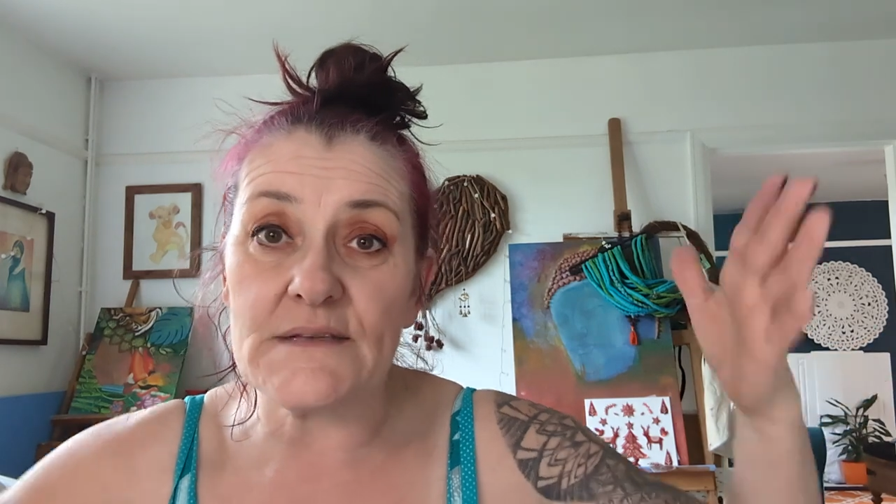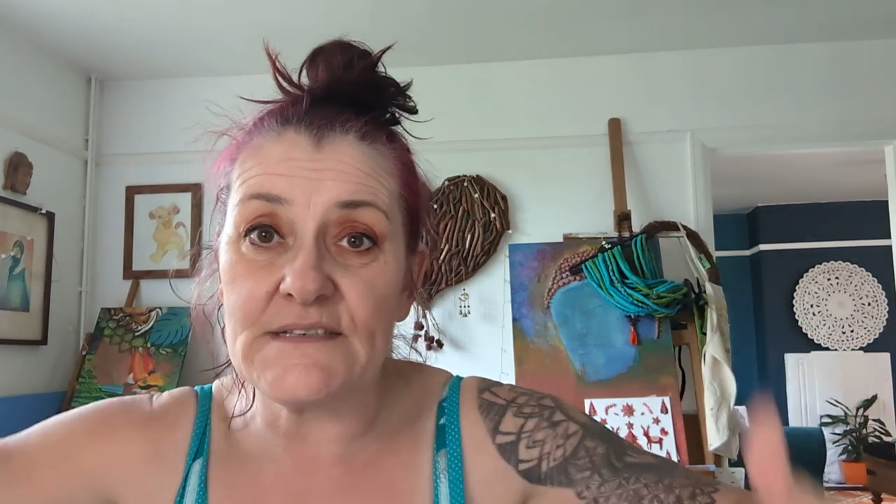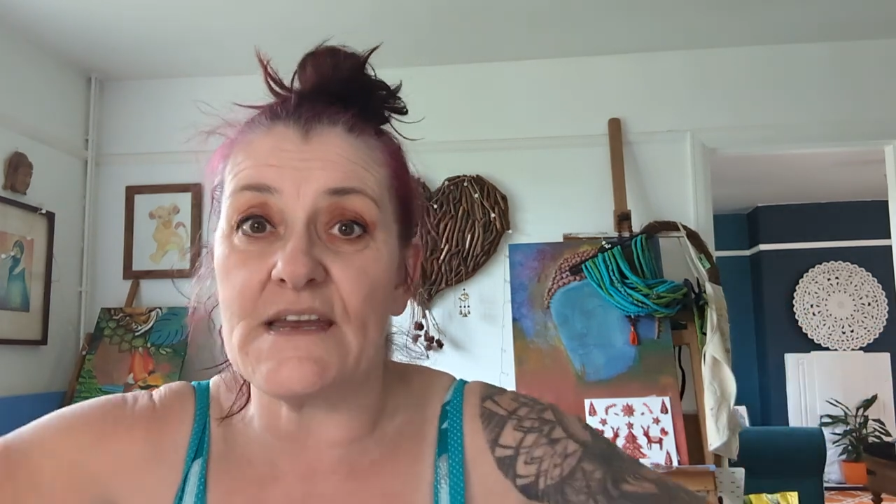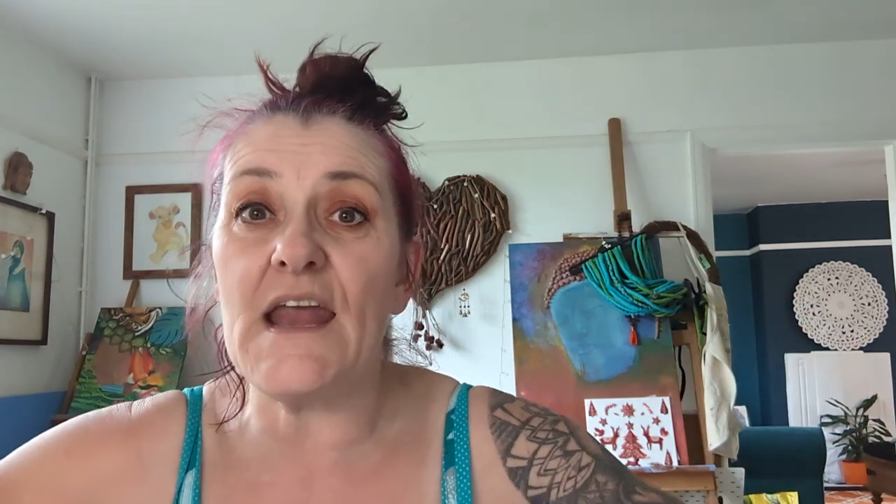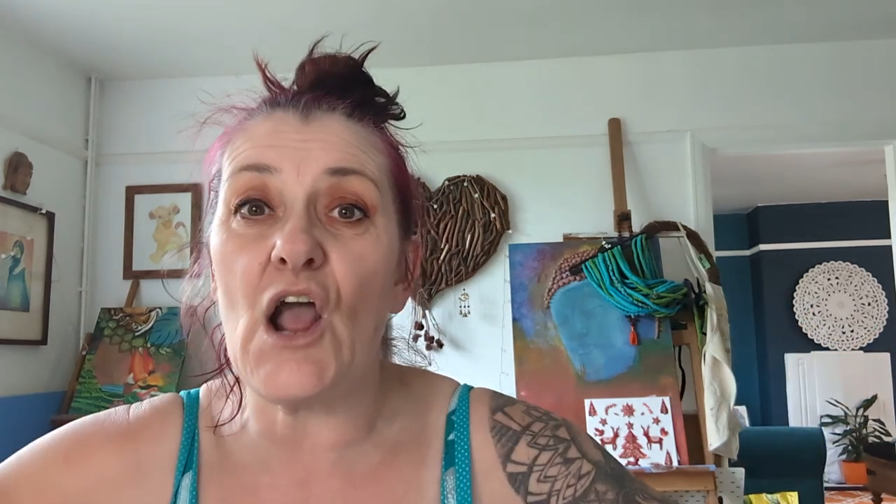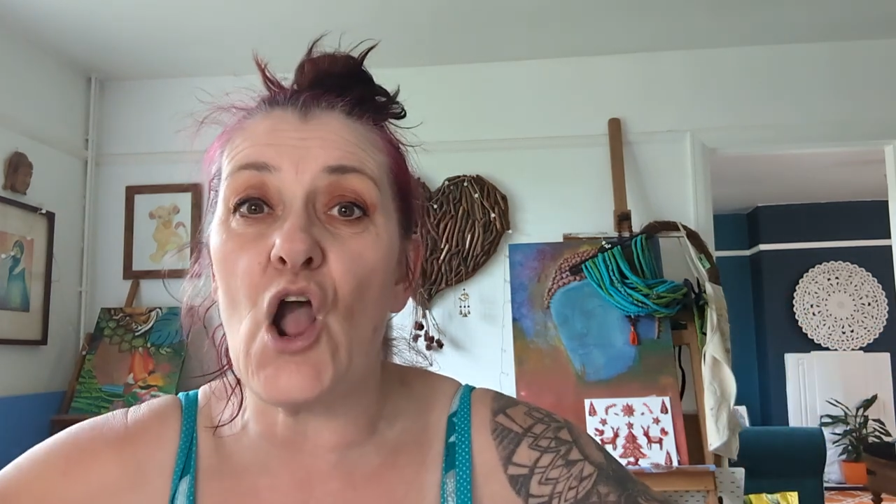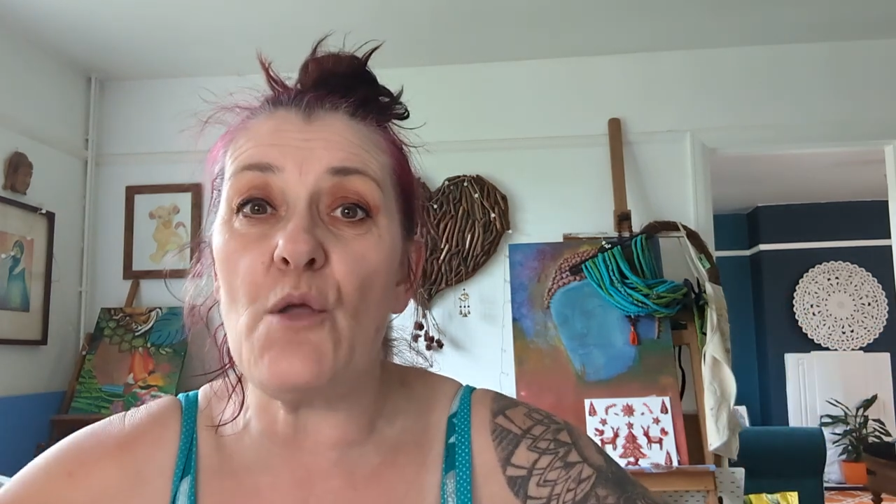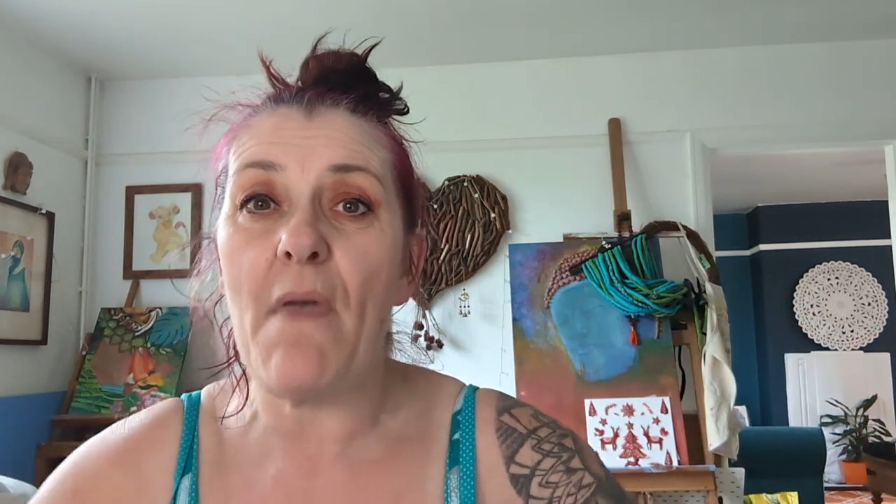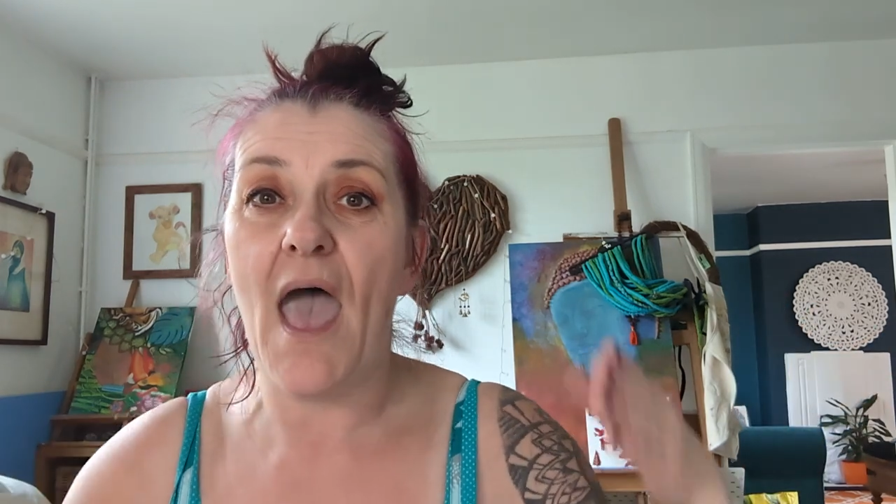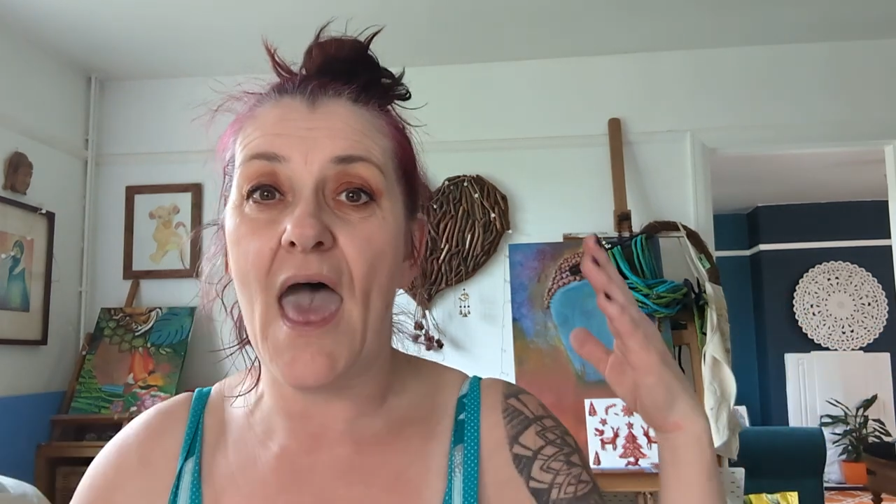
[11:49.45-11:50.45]
staying at
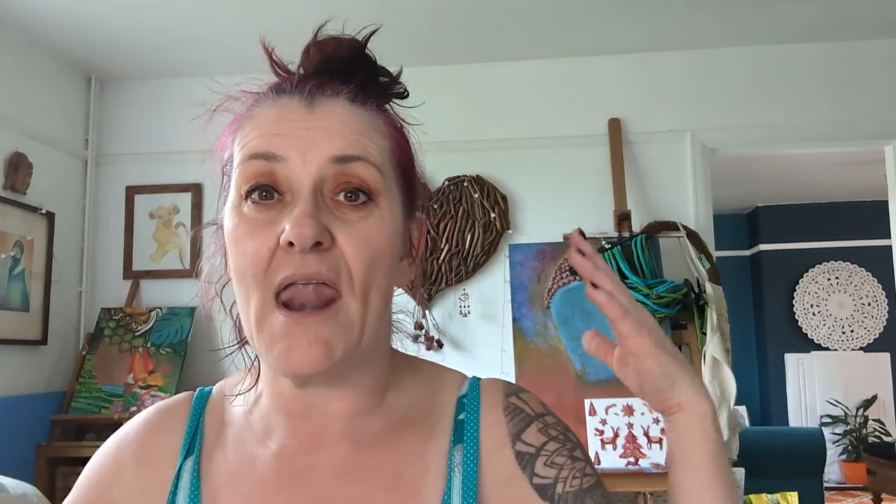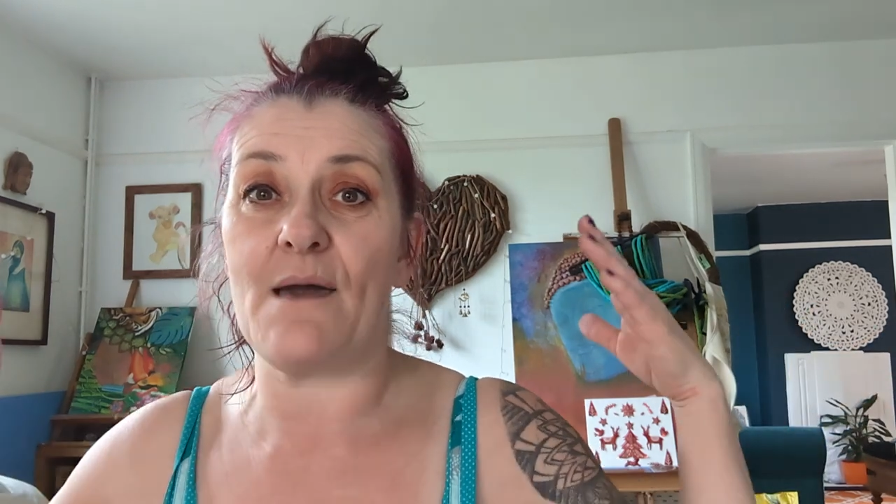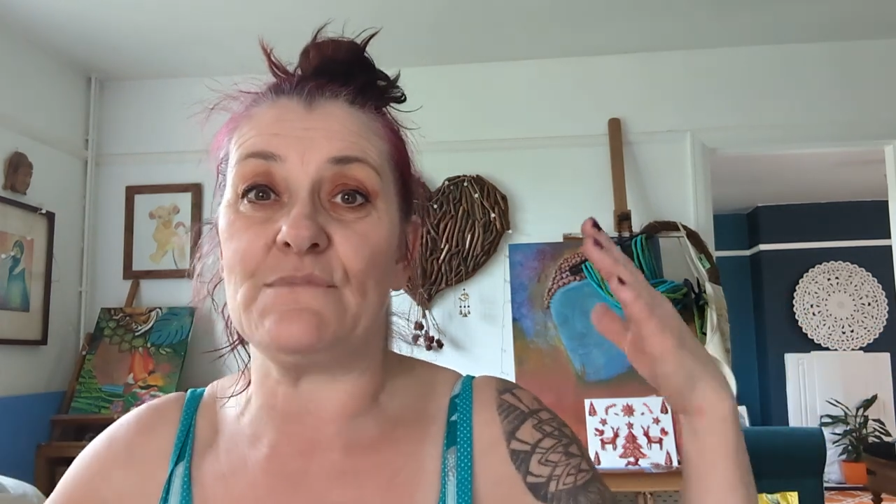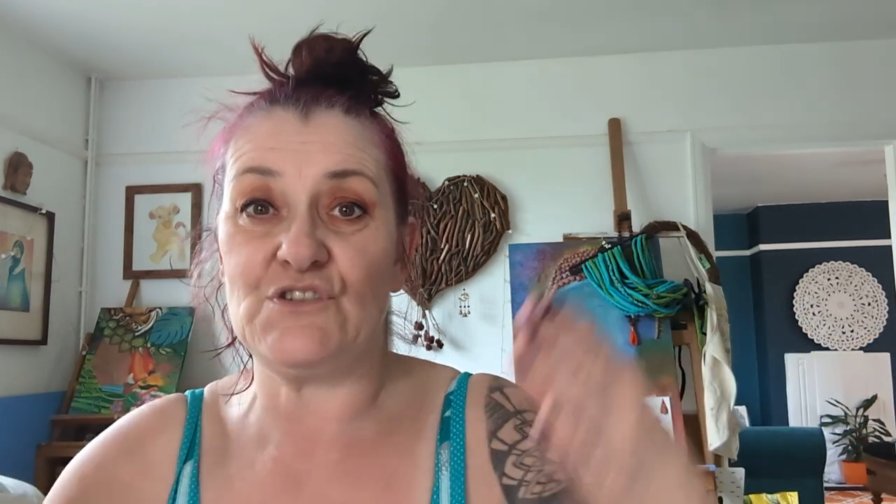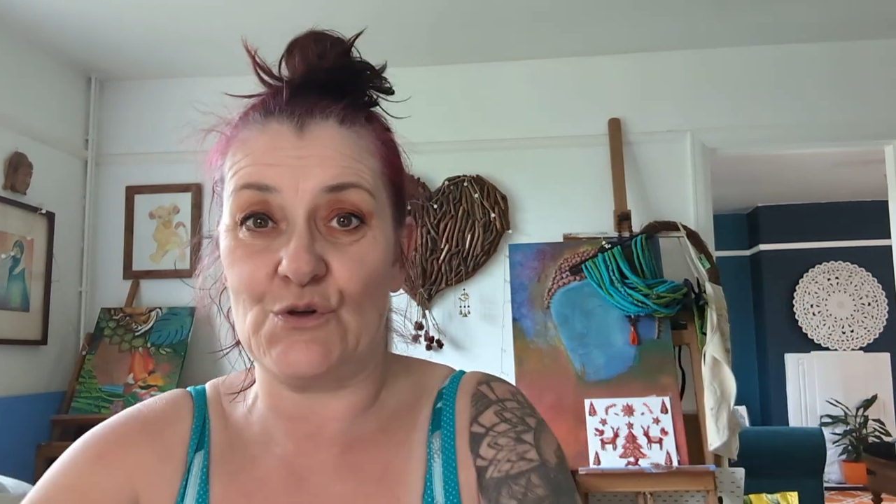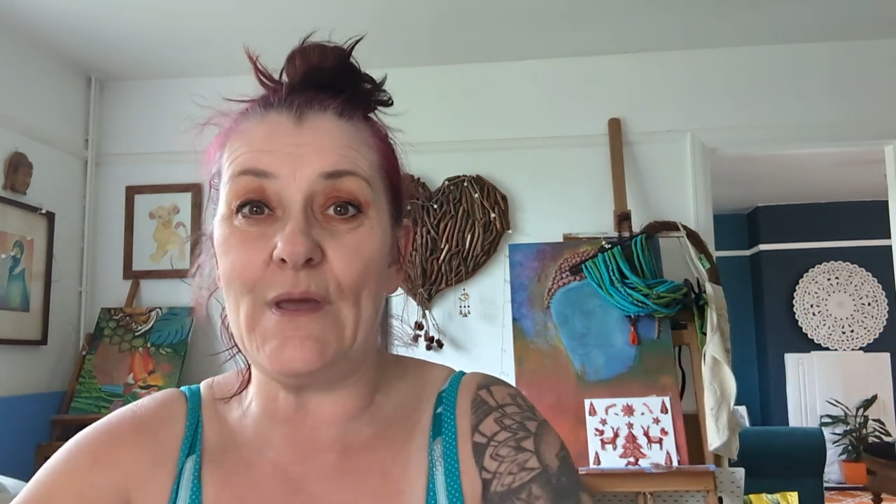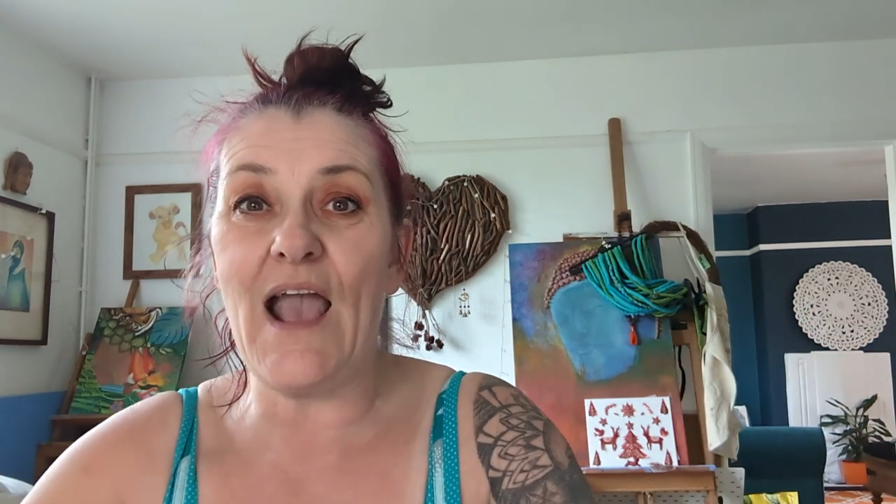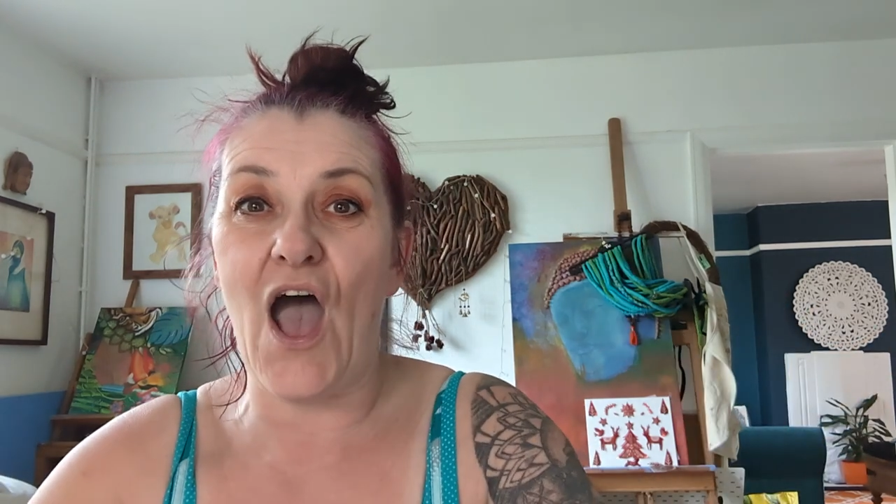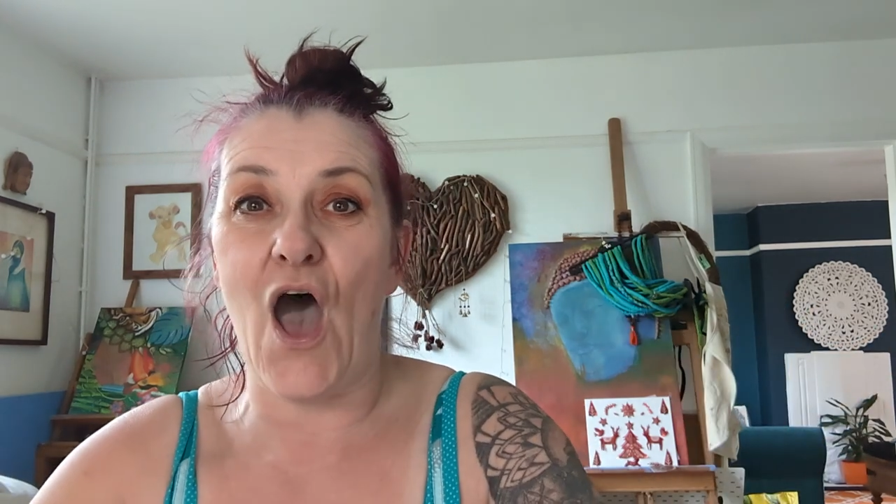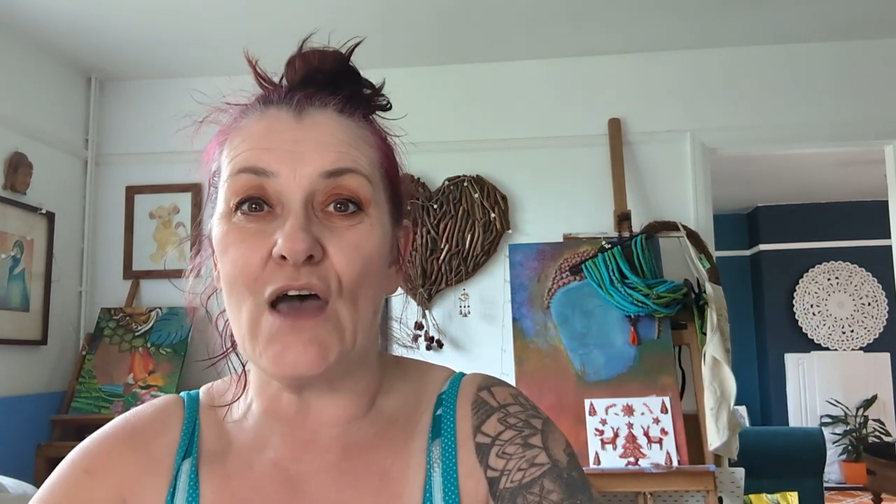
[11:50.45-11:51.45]
home and I'm doing
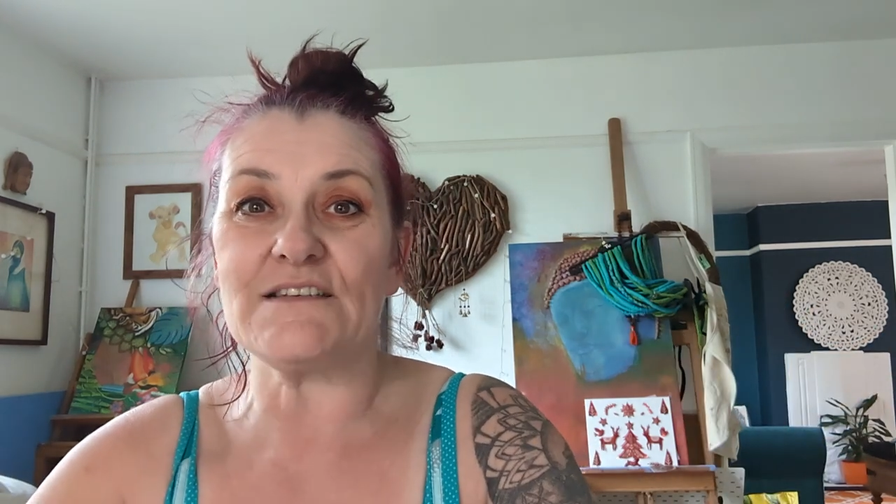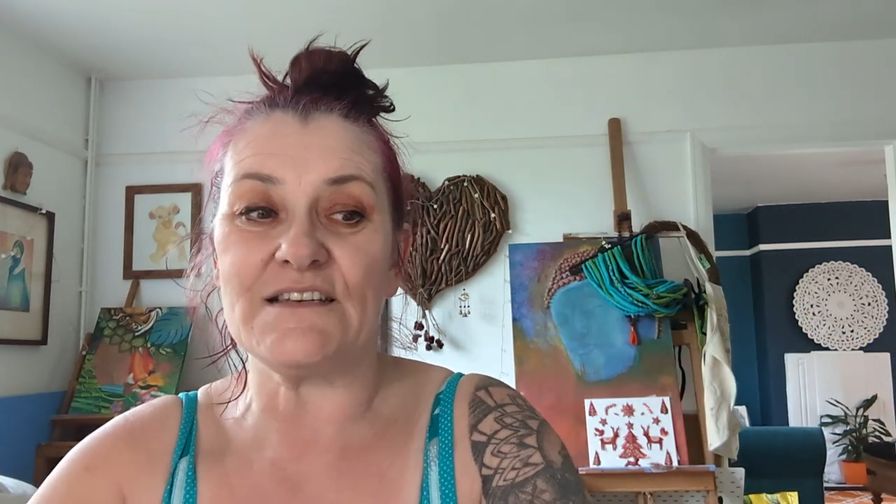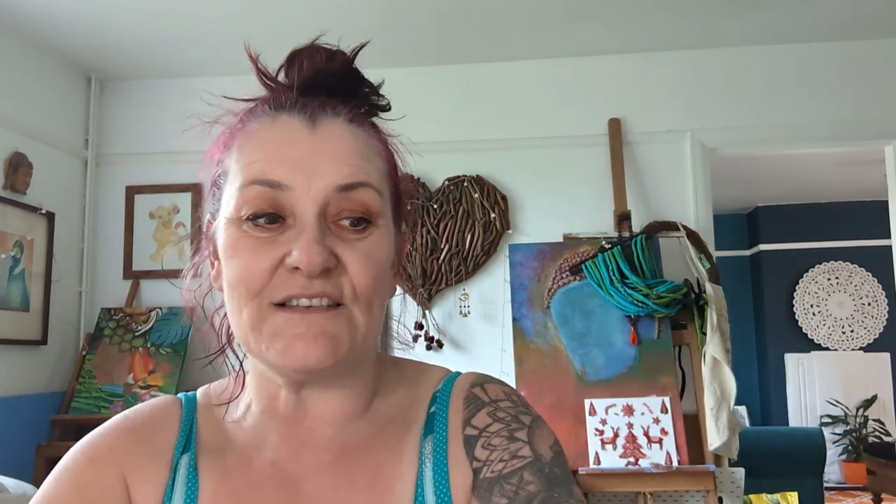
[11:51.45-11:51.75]
art.